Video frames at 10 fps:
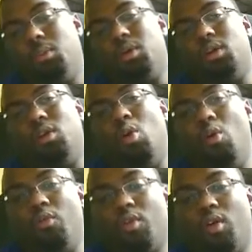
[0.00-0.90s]
But
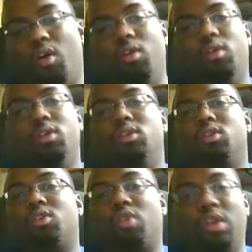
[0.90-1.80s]
overall,
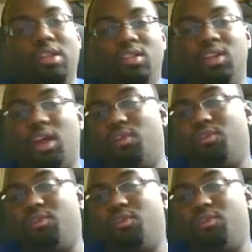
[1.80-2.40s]
crazy night of